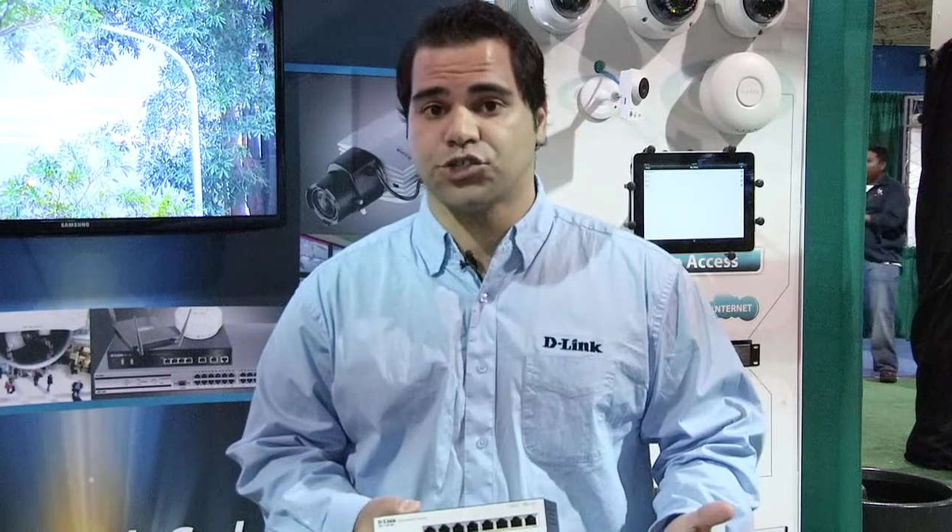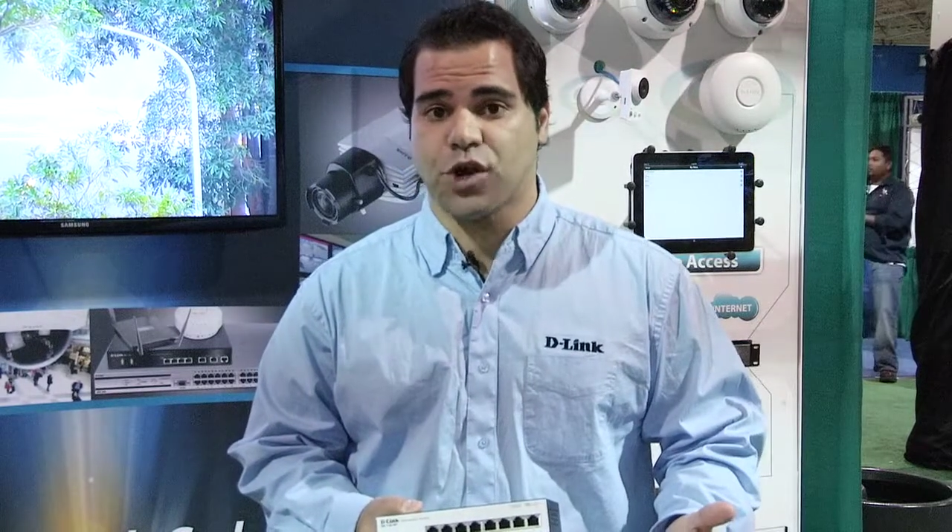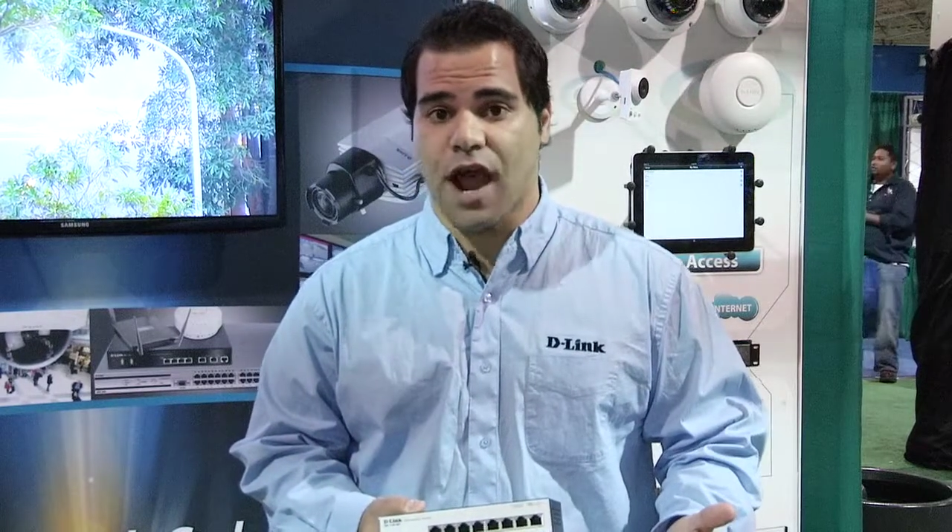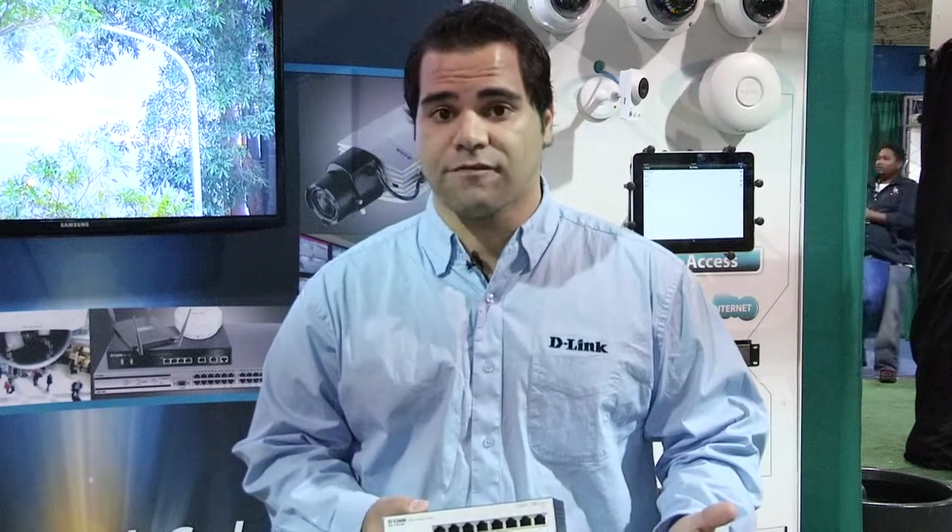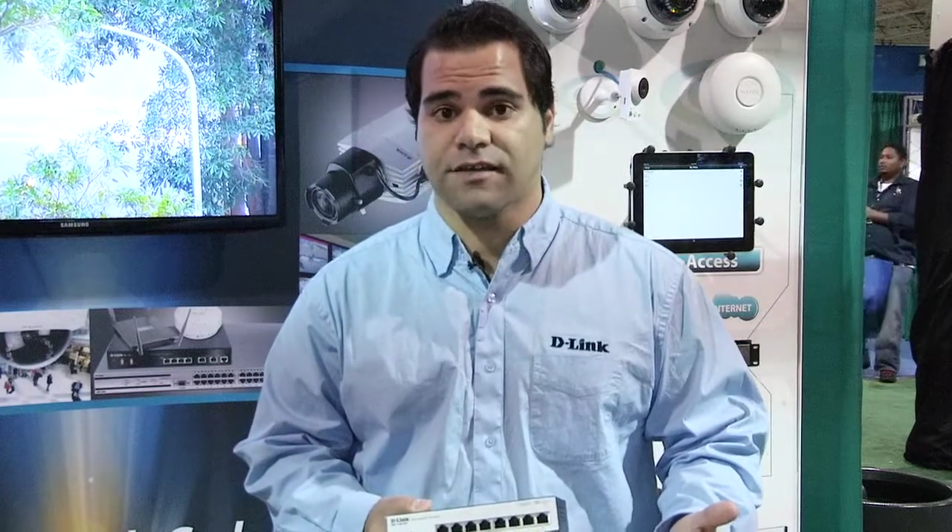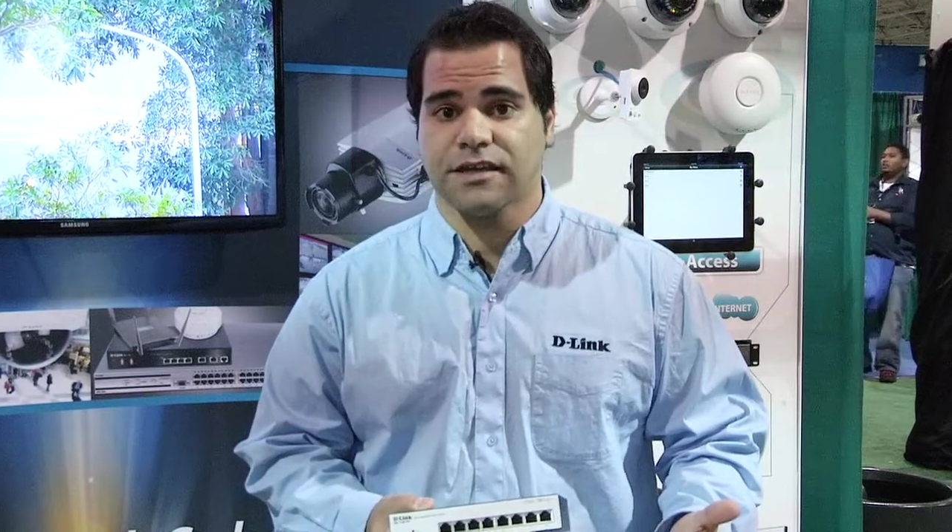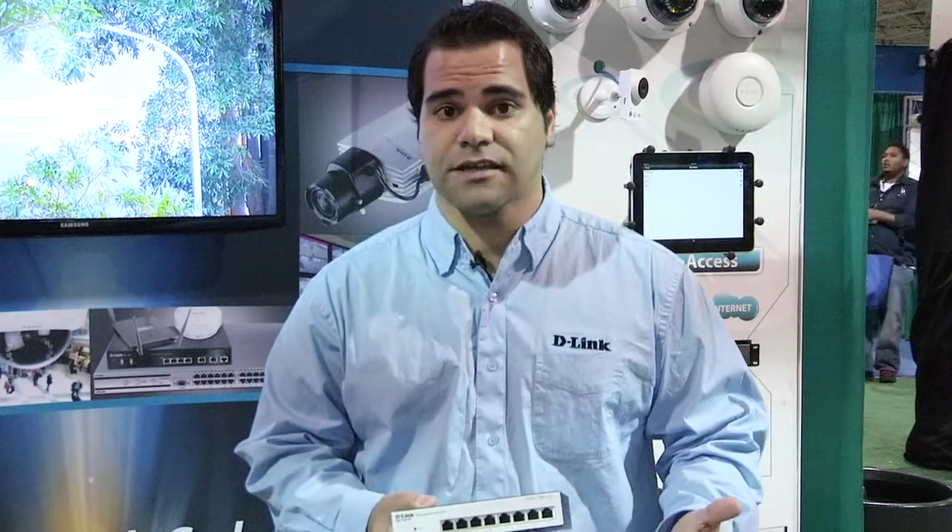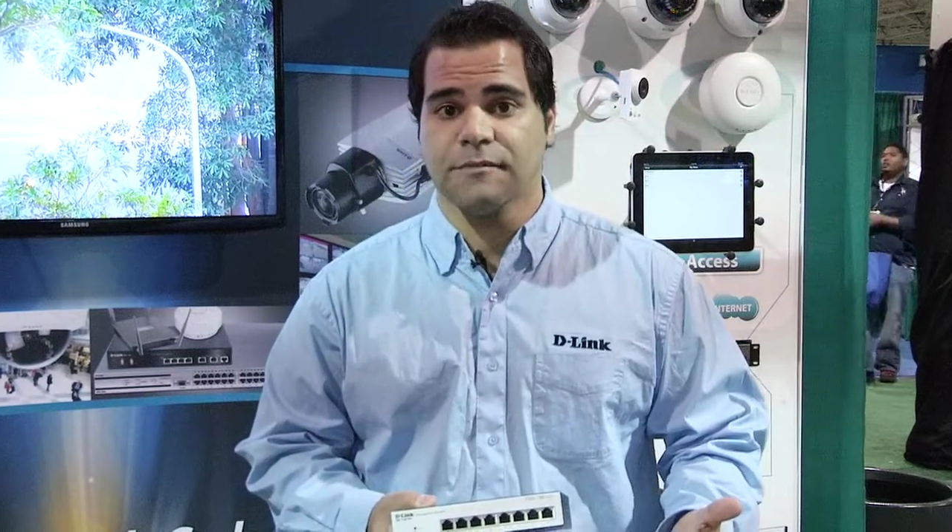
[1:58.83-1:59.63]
your traffic,